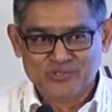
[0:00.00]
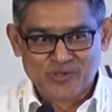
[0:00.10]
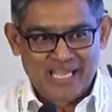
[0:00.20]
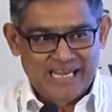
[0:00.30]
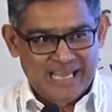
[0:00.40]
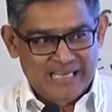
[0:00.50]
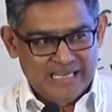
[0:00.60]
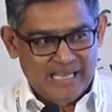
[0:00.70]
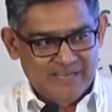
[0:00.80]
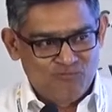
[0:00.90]
So
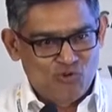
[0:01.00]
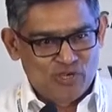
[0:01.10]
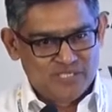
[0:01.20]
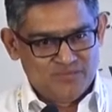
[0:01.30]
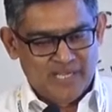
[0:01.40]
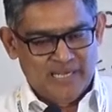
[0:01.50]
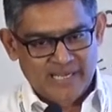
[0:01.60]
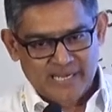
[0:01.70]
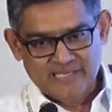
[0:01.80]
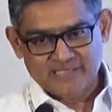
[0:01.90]
I'll focus my
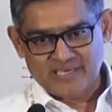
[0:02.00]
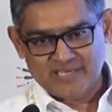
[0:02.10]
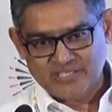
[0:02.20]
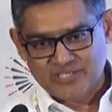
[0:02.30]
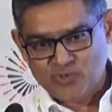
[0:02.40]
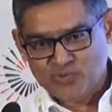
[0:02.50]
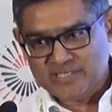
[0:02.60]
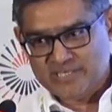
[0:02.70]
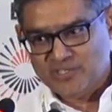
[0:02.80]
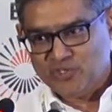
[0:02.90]
entire discussion
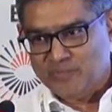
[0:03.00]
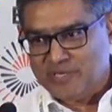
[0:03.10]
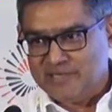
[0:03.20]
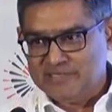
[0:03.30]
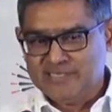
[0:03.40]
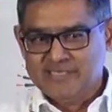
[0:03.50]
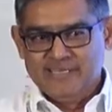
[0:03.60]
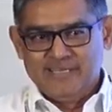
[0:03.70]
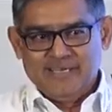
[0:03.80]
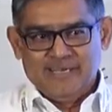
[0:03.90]
towards NGO because
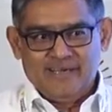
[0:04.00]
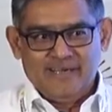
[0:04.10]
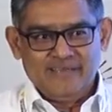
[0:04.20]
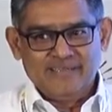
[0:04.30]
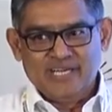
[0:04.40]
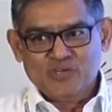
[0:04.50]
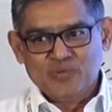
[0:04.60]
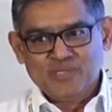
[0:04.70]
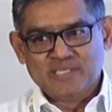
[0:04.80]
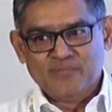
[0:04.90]
that would
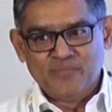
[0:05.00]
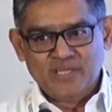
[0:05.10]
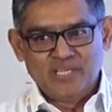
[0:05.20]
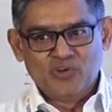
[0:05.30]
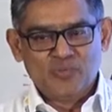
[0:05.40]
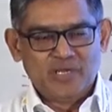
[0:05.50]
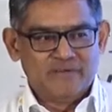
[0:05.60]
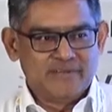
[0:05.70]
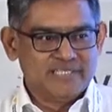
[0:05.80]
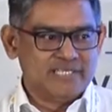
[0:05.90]
be something they would be
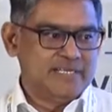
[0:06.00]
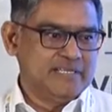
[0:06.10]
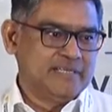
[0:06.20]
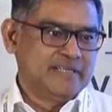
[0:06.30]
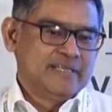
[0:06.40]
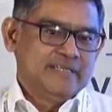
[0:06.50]
interested in.